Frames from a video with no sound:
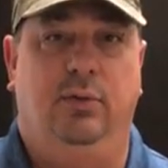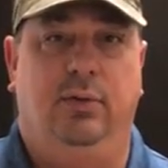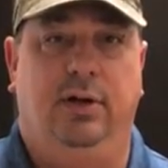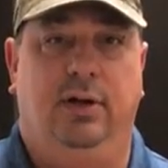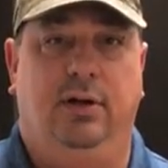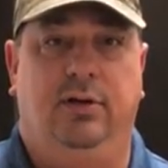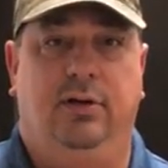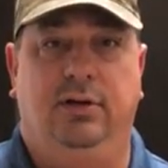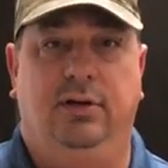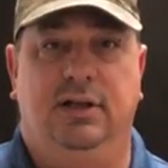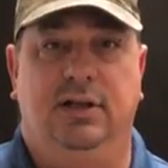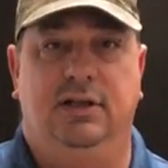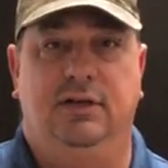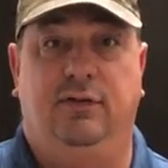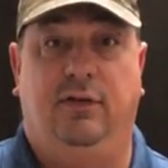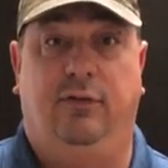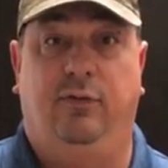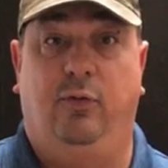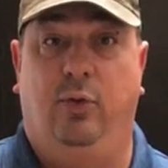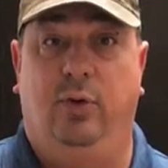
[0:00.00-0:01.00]
We're gonna cook this
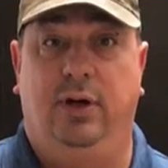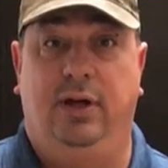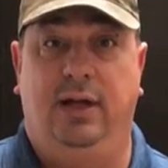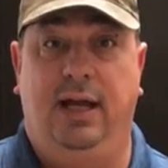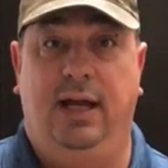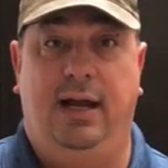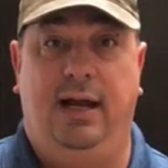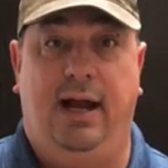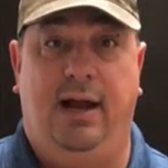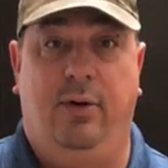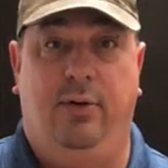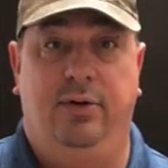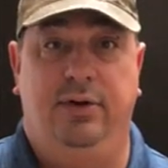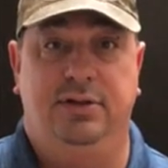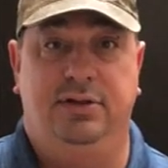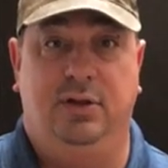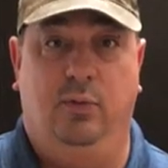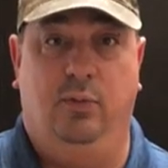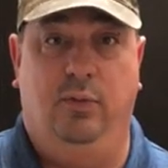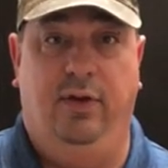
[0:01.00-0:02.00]
for 48
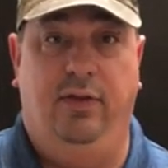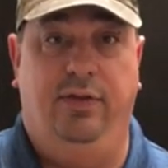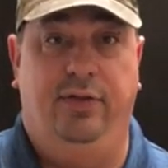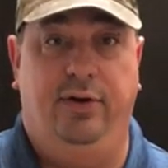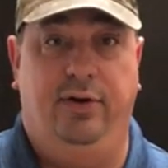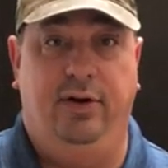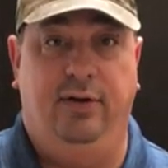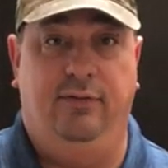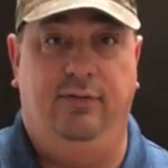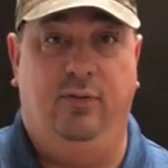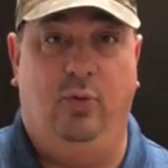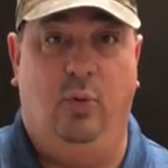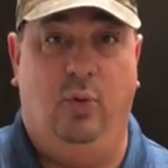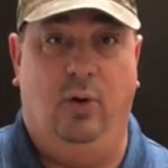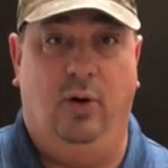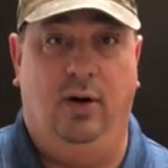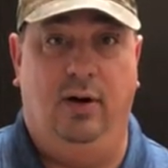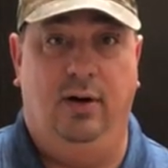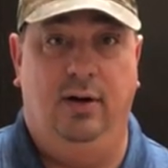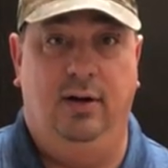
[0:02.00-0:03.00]
hours at
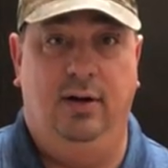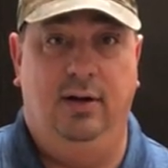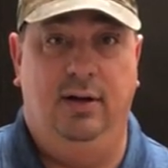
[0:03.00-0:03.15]
134.